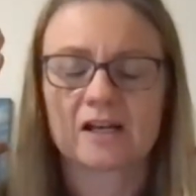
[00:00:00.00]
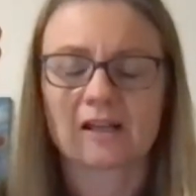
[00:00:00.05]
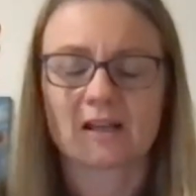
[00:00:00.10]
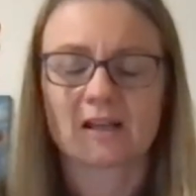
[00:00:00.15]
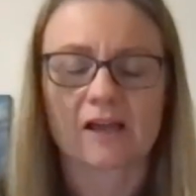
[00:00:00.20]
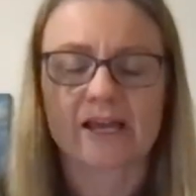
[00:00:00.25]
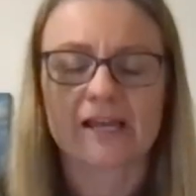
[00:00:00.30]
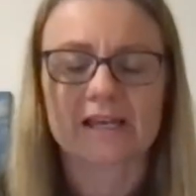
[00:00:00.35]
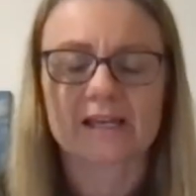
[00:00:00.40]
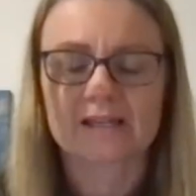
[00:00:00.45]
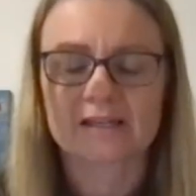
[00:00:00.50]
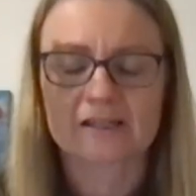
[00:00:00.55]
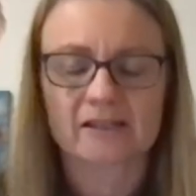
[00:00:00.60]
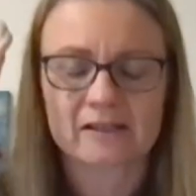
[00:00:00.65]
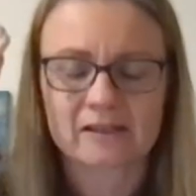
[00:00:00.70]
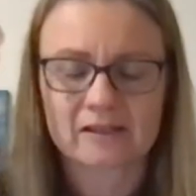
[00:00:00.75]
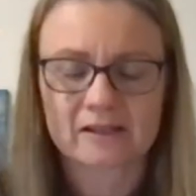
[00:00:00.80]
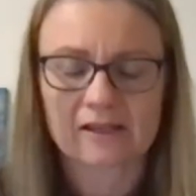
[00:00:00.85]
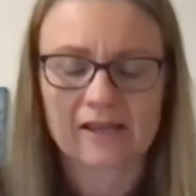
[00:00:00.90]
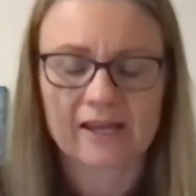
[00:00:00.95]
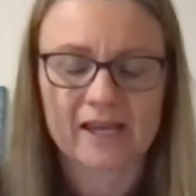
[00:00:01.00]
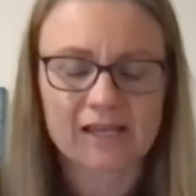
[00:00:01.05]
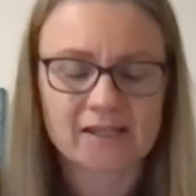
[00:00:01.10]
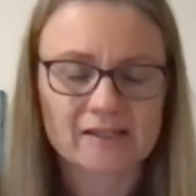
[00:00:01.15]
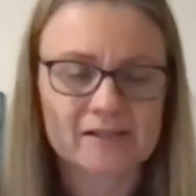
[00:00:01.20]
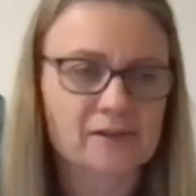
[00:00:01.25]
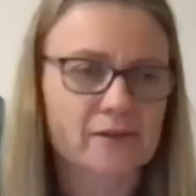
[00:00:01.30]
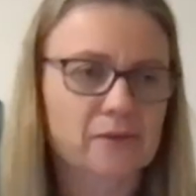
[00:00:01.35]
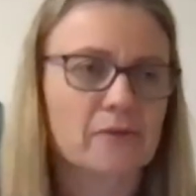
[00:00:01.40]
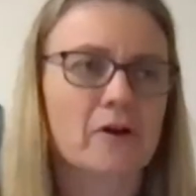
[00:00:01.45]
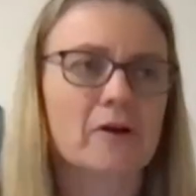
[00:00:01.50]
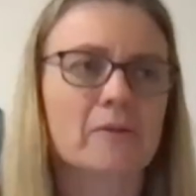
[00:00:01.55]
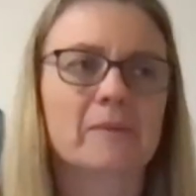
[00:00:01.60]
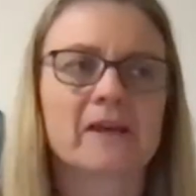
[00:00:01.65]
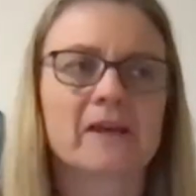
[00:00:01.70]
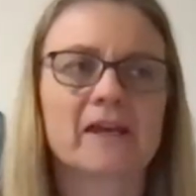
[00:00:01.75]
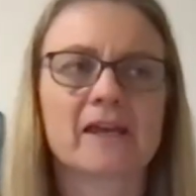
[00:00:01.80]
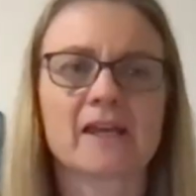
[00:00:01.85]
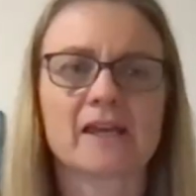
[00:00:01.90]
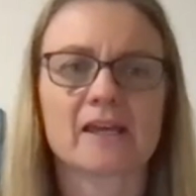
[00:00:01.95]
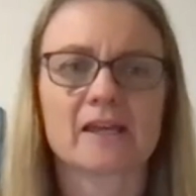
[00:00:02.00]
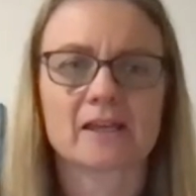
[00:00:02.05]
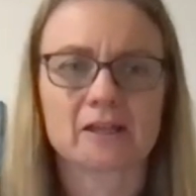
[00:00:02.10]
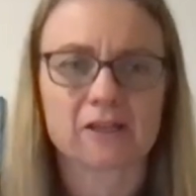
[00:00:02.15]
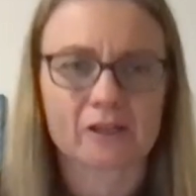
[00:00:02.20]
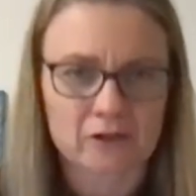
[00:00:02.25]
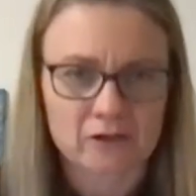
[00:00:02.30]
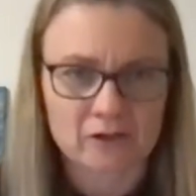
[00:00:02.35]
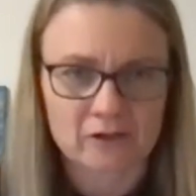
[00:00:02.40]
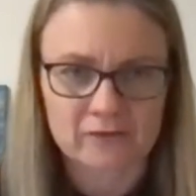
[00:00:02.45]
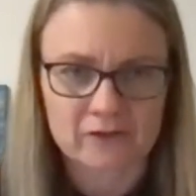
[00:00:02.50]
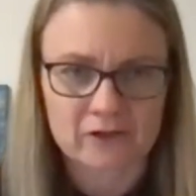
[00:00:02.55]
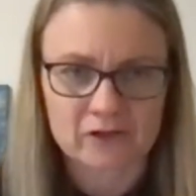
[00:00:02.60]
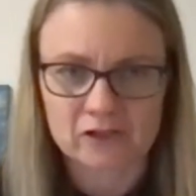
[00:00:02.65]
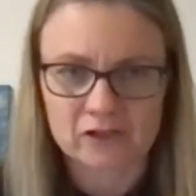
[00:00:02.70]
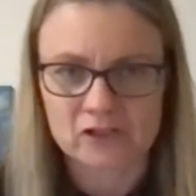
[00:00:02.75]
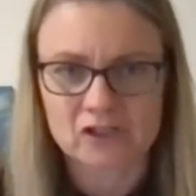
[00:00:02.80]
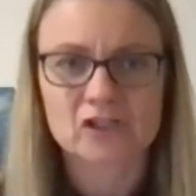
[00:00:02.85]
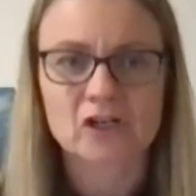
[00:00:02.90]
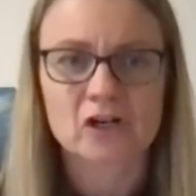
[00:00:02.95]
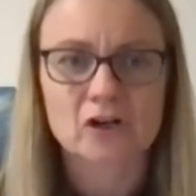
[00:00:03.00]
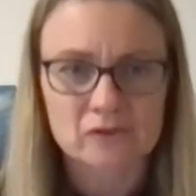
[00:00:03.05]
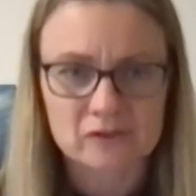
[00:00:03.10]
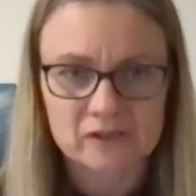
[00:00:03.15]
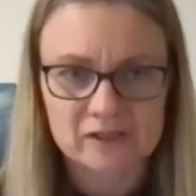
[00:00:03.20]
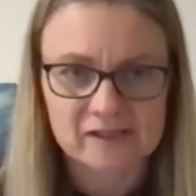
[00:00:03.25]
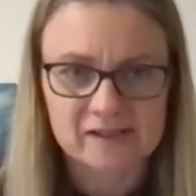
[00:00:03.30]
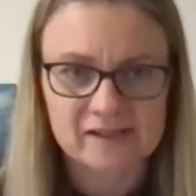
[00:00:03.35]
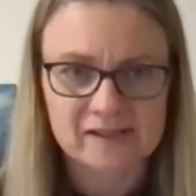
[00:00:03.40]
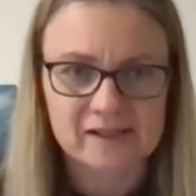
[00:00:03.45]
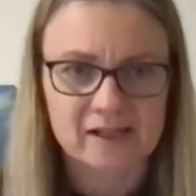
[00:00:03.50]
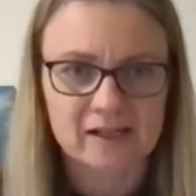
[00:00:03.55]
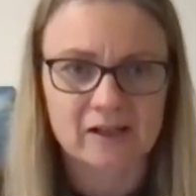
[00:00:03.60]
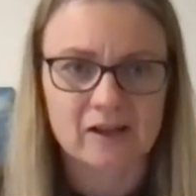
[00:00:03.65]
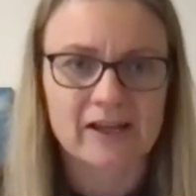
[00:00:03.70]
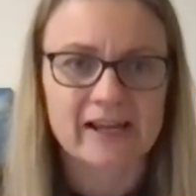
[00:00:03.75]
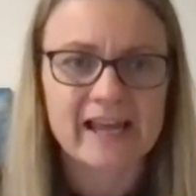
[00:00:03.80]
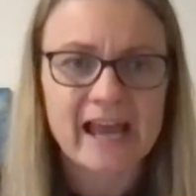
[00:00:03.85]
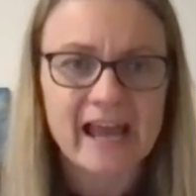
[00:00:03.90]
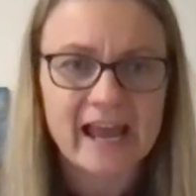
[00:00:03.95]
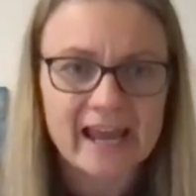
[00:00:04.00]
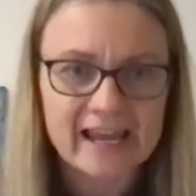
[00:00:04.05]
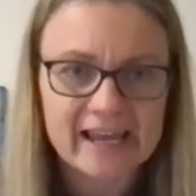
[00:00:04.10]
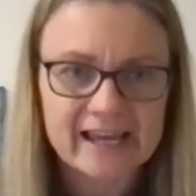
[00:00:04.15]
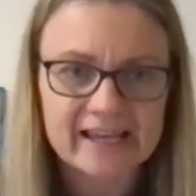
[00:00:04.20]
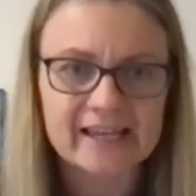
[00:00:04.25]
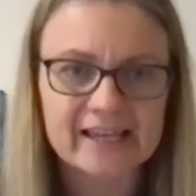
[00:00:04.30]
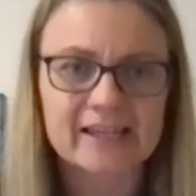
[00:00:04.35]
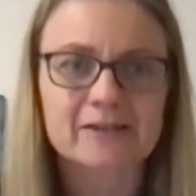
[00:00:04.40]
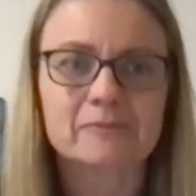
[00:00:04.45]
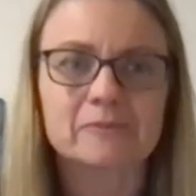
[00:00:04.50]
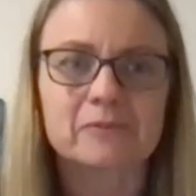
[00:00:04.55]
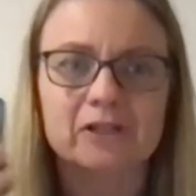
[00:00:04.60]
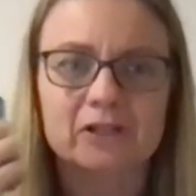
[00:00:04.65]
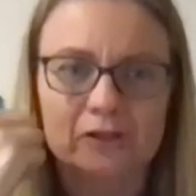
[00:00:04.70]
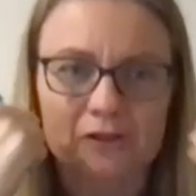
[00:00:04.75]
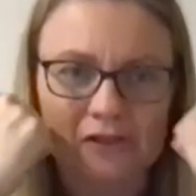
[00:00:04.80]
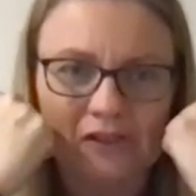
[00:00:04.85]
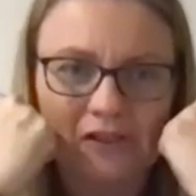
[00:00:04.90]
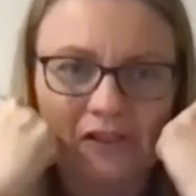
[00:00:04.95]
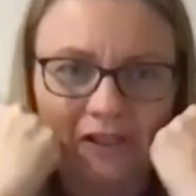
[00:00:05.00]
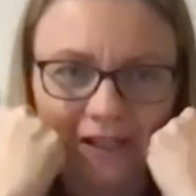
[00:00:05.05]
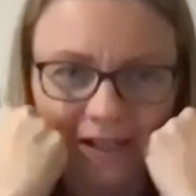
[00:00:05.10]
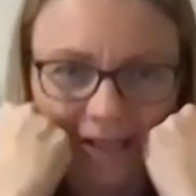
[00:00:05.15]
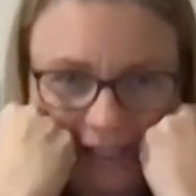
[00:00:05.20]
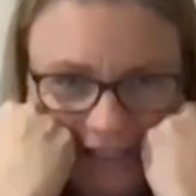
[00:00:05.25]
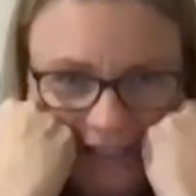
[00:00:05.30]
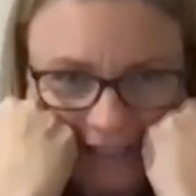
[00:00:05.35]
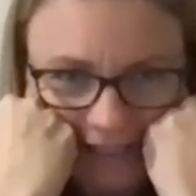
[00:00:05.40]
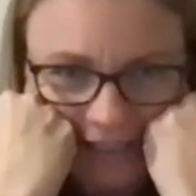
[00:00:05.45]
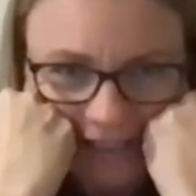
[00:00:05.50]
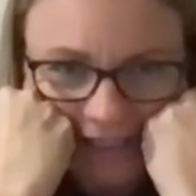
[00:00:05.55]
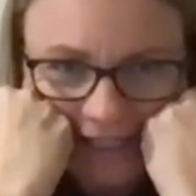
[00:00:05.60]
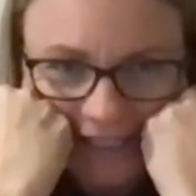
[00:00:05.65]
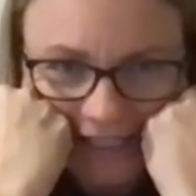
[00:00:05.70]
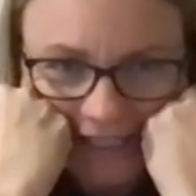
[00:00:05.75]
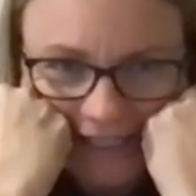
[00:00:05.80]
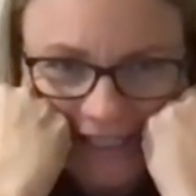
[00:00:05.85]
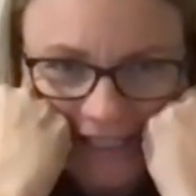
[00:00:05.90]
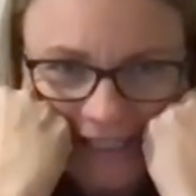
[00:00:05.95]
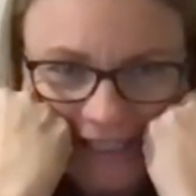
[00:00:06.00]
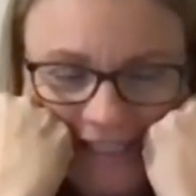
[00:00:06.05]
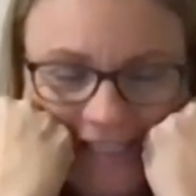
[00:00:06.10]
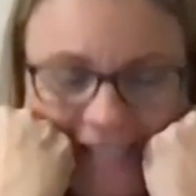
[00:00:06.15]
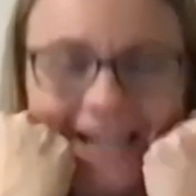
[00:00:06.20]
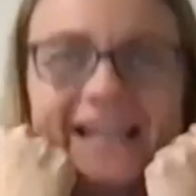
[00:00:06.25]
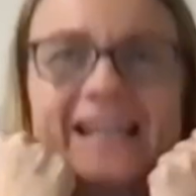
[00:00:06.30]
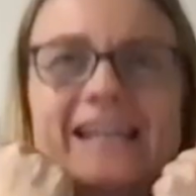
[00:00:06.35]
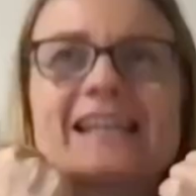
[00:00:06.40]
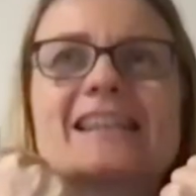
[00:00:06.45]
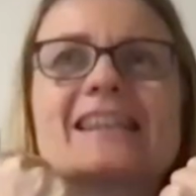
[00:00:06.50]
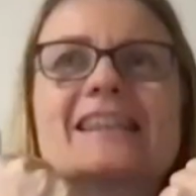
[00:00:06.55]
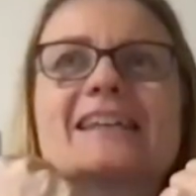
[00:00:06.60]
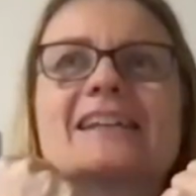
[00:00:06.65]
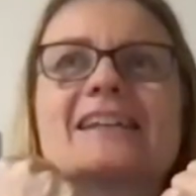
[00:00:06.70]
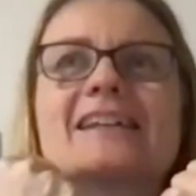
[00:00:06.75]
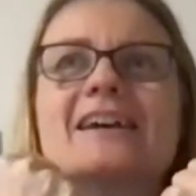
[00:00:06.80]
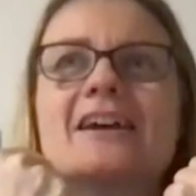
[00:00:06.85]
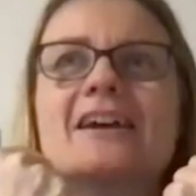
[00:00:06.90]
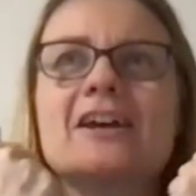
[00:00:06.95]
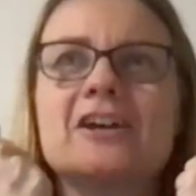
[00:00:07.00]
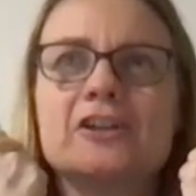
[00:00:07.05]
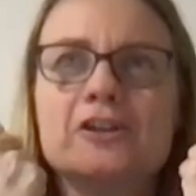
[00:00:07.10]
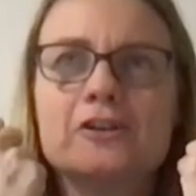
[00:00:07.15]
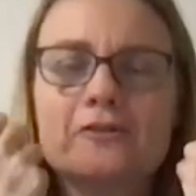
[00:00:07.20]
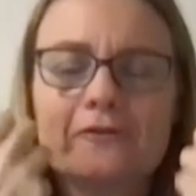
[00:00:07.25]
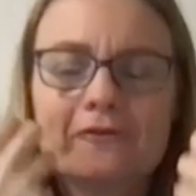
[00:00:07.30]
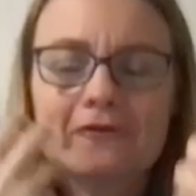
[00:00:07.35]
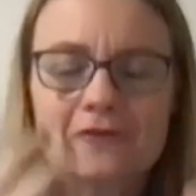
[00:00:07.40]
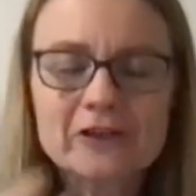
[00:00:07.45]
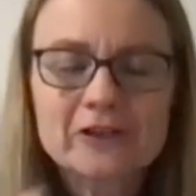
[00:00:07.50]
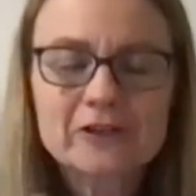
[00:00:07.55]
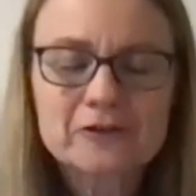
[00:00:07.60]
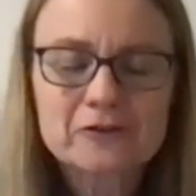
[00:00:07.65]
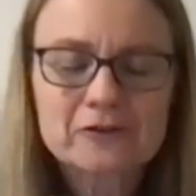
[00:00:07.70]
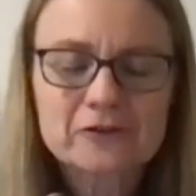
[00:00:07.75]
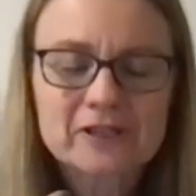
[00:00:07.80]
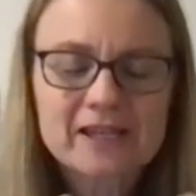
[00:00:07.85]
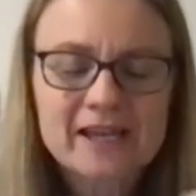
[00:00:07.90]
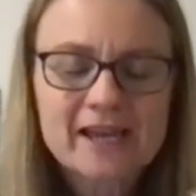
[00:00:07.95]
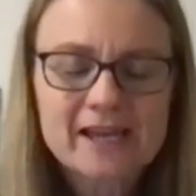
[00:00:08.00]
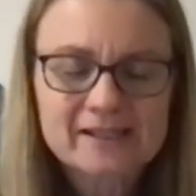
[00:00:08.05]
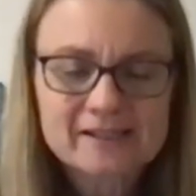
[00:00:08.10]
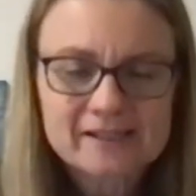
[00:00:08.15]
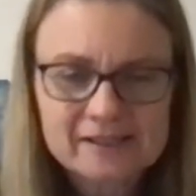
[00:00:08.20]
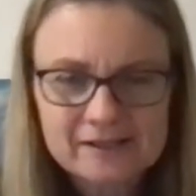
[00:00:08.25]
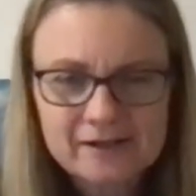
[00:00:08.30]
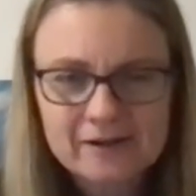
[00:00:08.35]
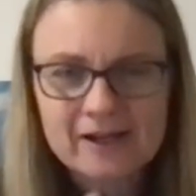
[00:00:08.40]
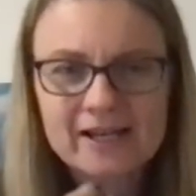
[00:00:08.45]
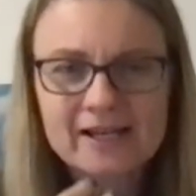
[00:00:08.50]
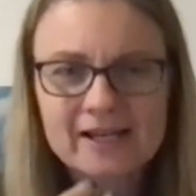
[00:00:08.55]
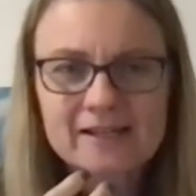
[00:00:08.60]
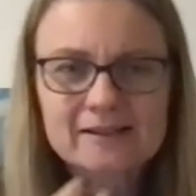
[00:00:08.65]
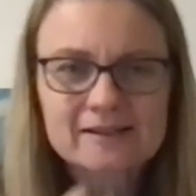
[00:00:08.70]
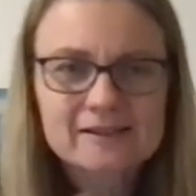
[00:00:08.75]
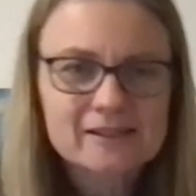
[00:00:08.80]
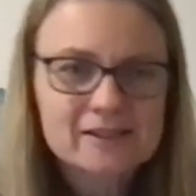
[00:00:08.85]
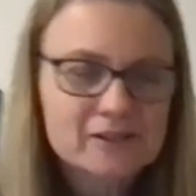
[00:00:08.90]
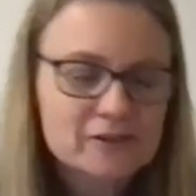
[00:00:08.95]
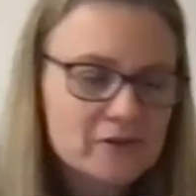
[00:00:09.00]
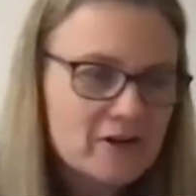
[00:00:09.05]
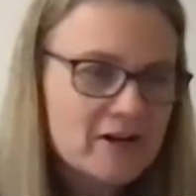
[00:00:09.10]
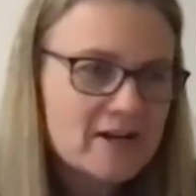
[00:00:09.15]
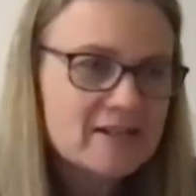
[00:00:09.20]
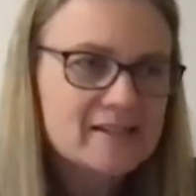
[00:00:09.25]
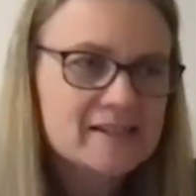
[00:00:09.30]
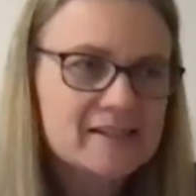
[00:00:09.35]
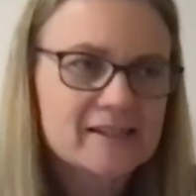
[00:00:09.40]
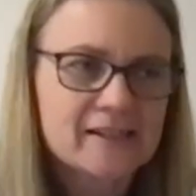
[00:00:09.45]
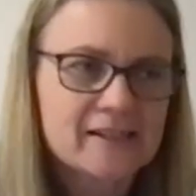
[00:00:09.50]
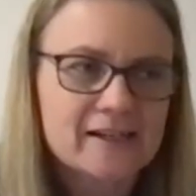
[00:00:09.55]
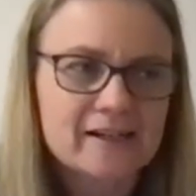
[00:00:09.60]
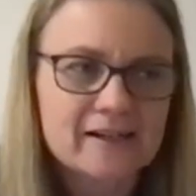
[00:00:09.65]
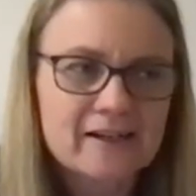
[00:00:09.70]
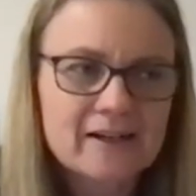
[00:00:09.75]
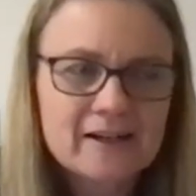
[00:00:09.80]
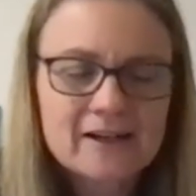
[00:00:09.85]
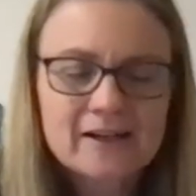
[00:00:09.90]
like your head's throbbing, your shoulders are like aching because you're clenching your teeth and you feel the anxiety, the stress, the